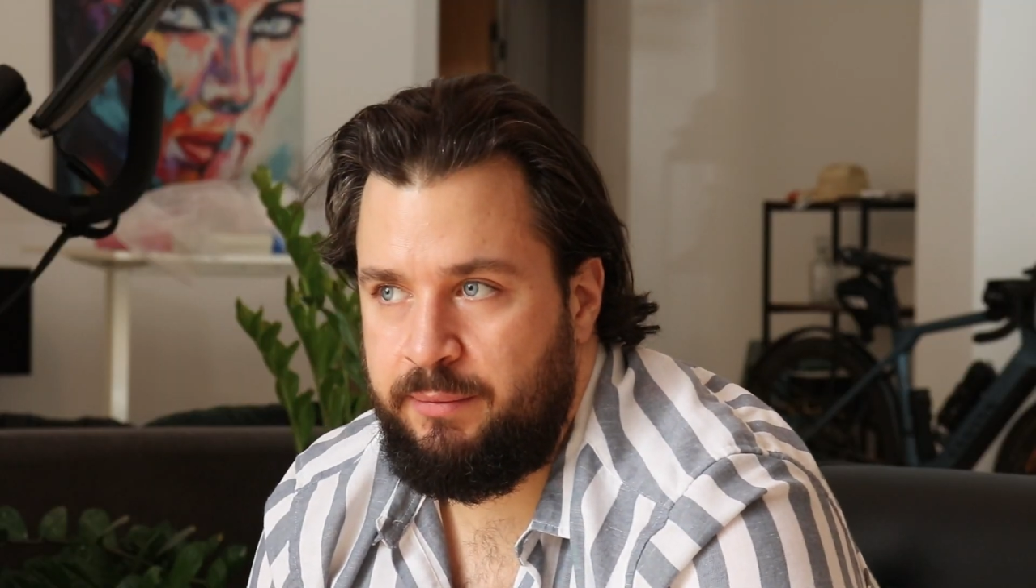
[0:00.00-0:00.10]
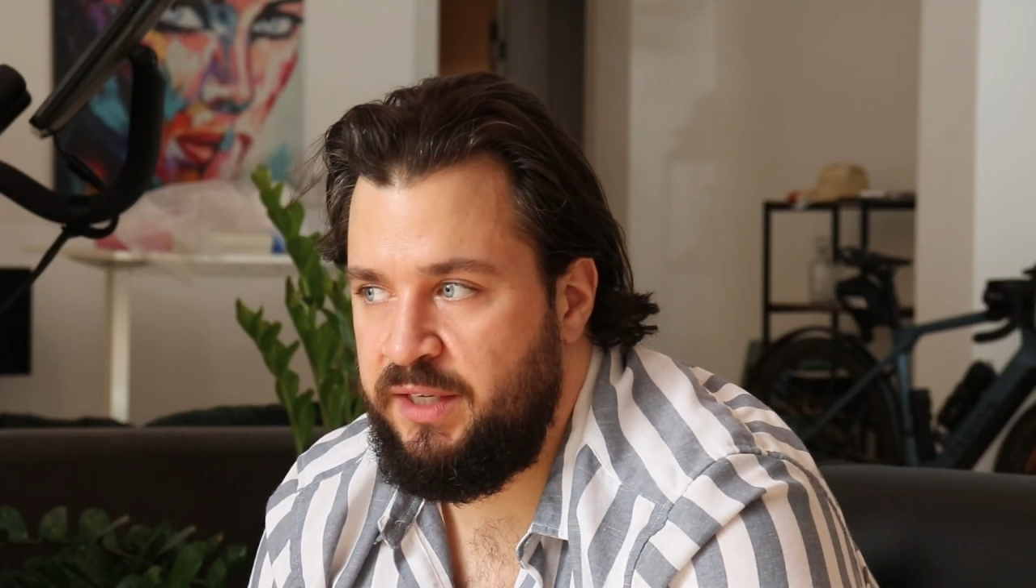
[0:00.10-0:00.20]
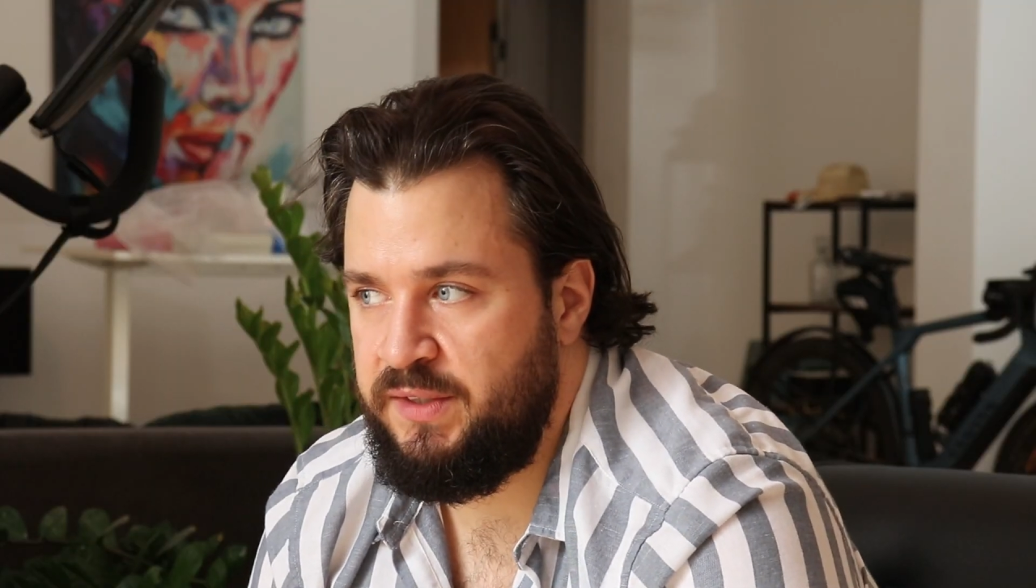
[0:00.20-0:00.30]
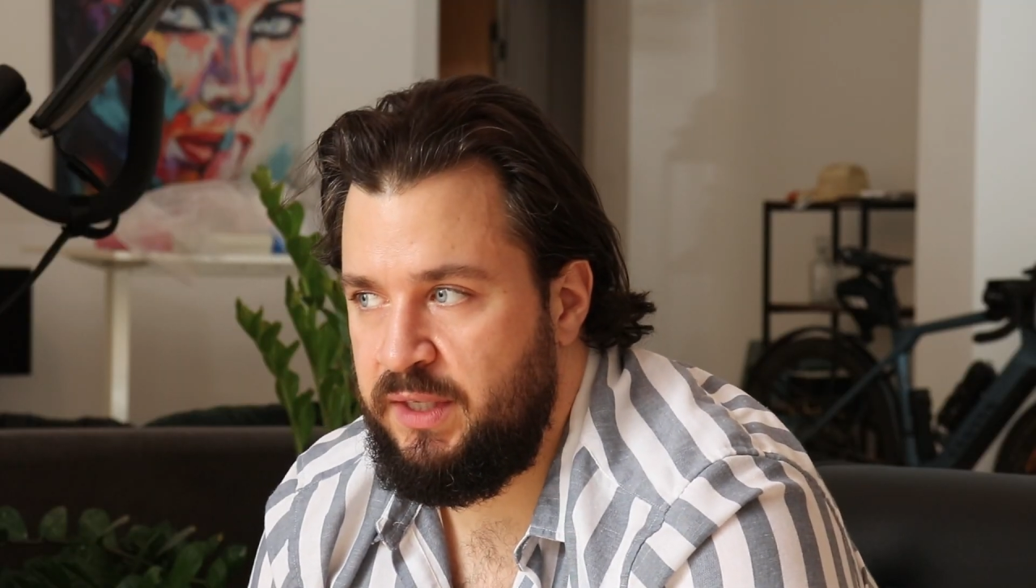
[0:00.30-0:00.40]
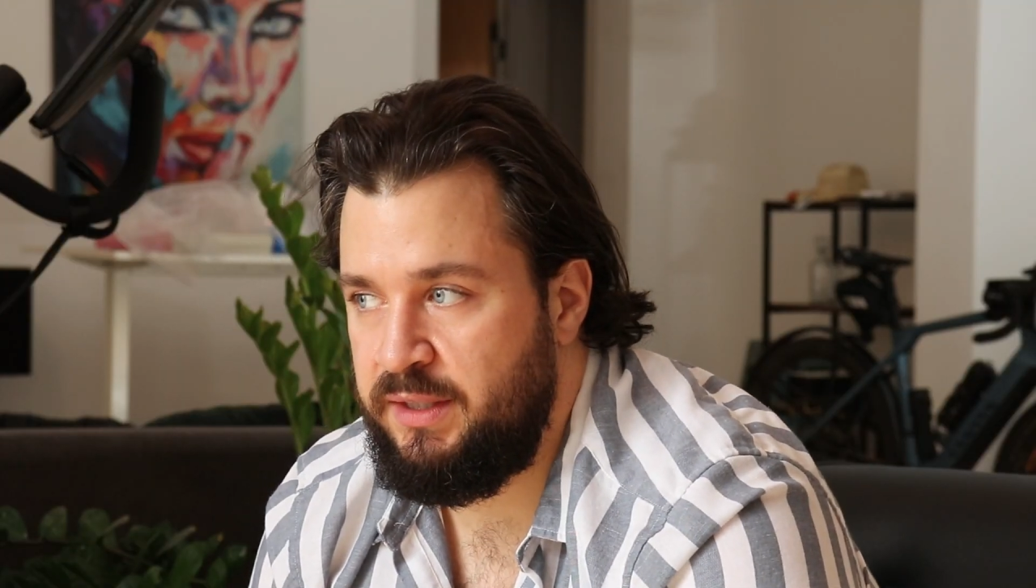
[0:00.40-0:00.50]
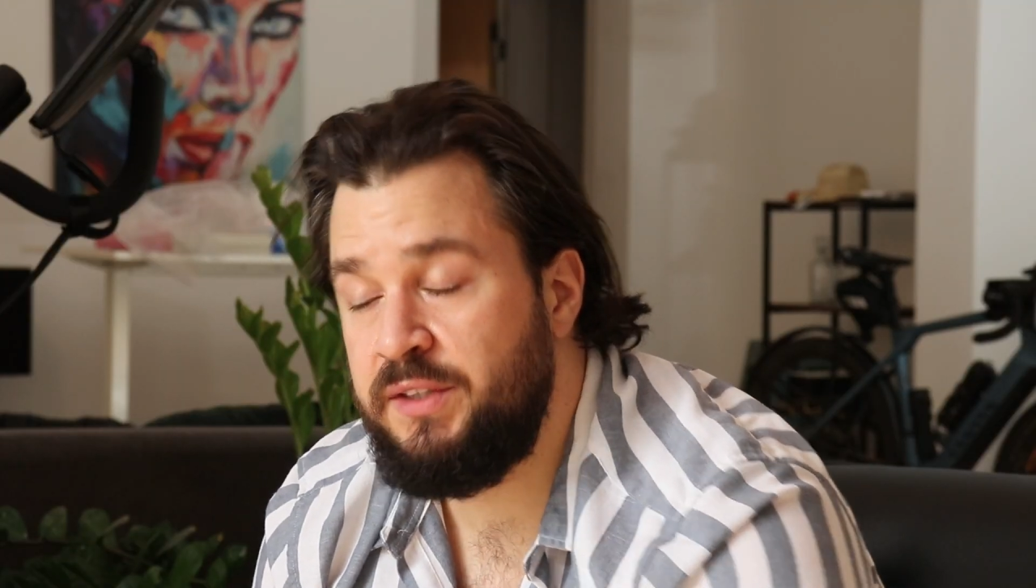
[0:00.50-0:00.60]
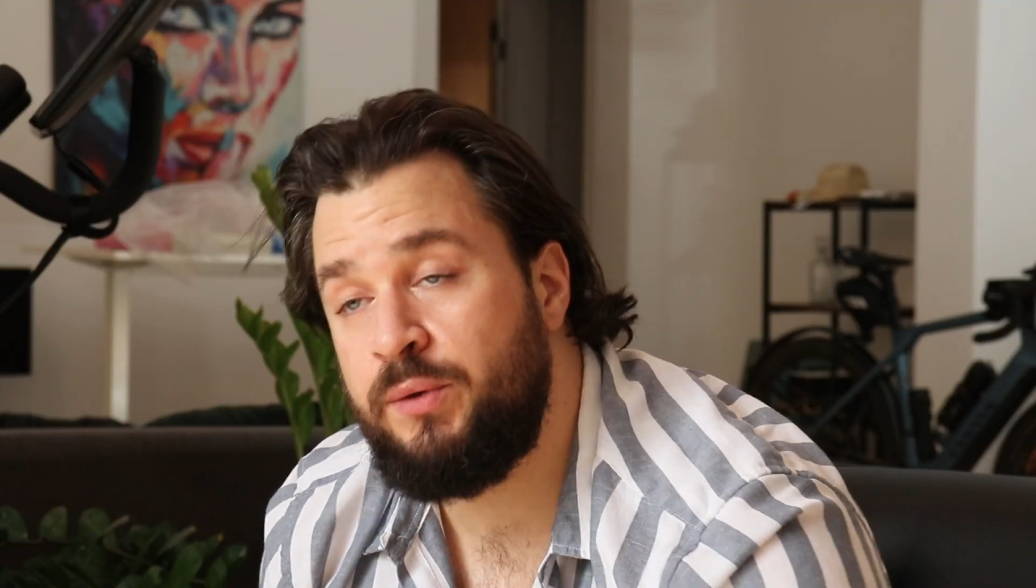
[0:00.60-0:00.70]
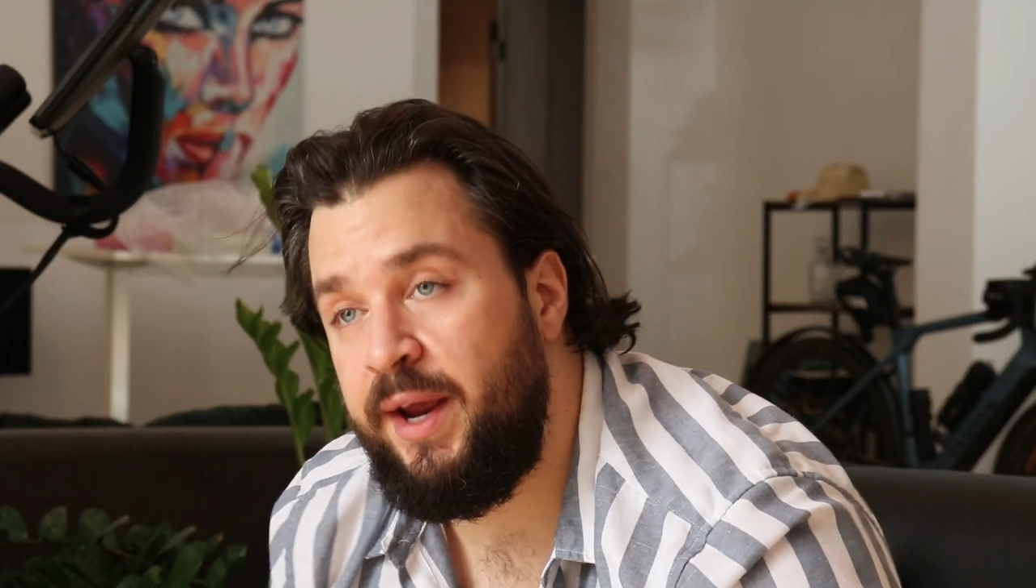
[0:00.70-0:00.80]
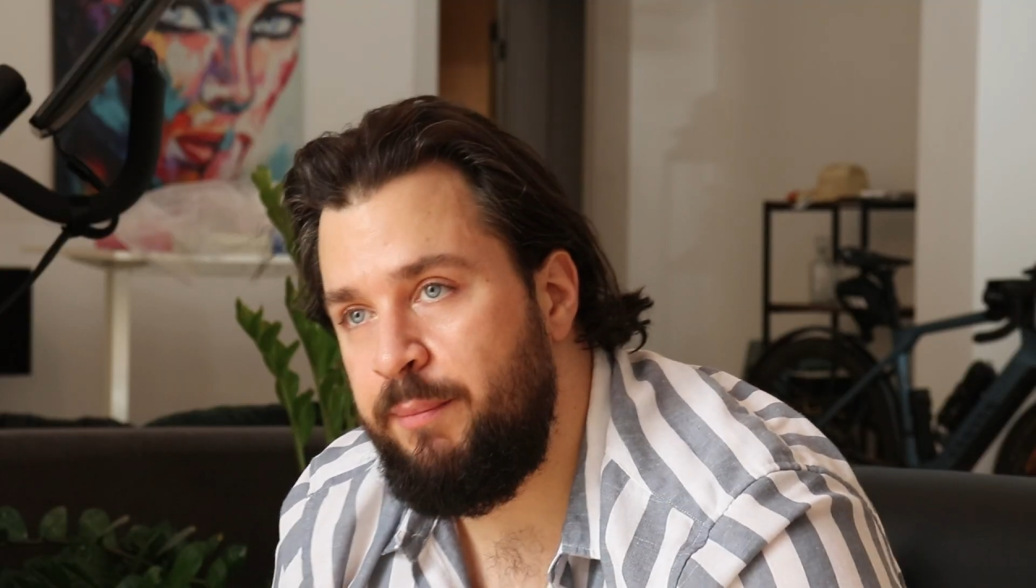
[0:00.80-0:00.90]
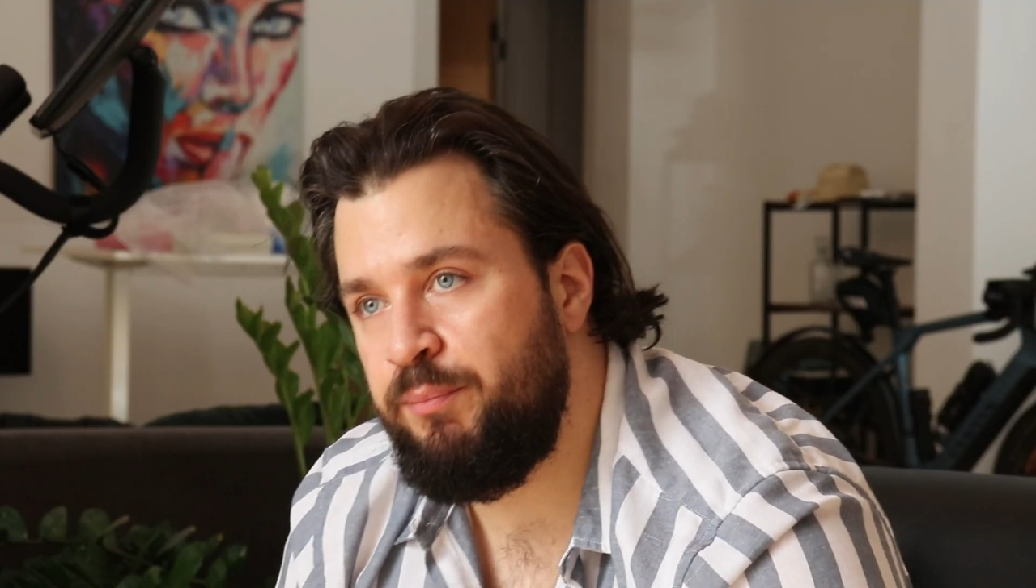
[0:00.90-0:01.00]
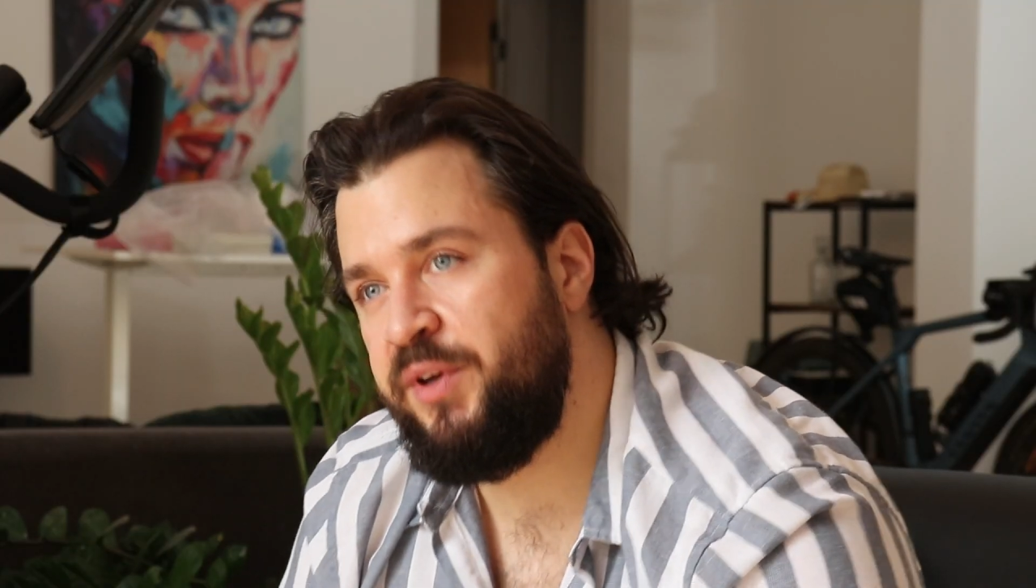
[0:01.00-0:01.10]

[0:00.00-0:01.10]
And I said, that's great.